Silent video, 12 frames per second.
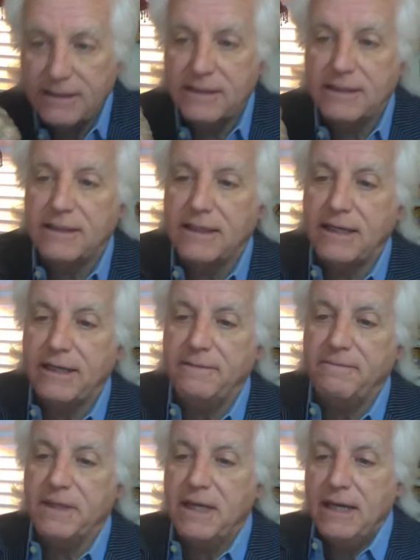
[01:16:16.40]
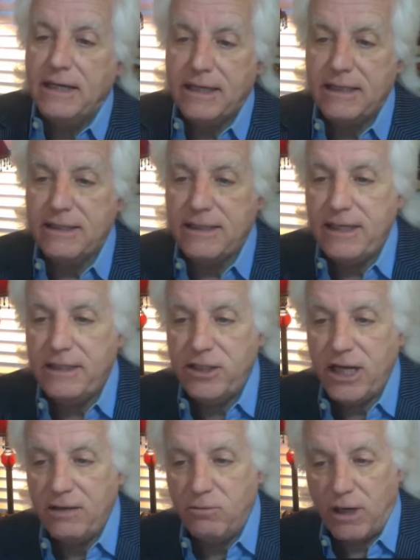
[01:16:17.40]
I'd say, can
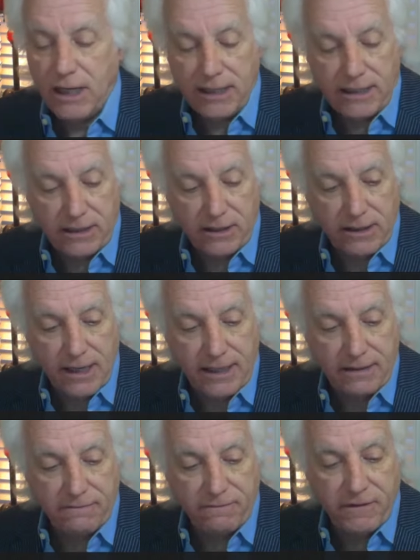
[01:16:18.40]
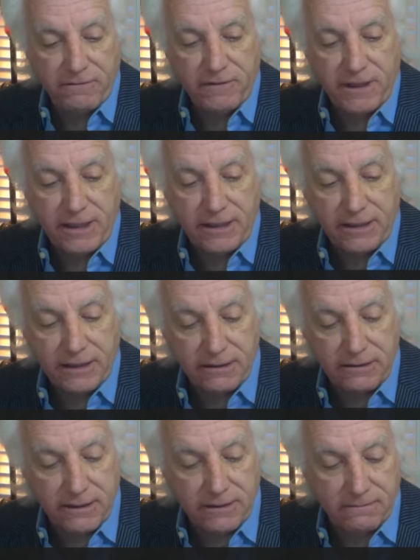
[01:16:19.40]
ZJYL hit
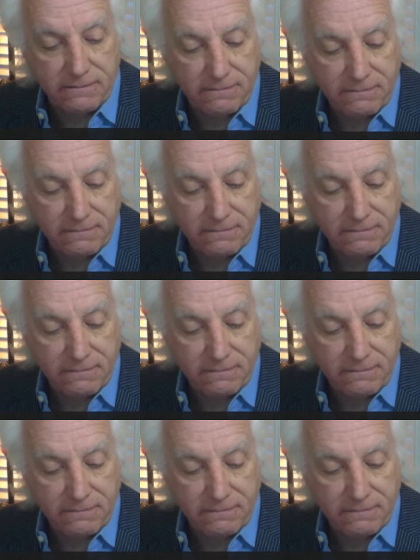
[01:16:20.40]
1500?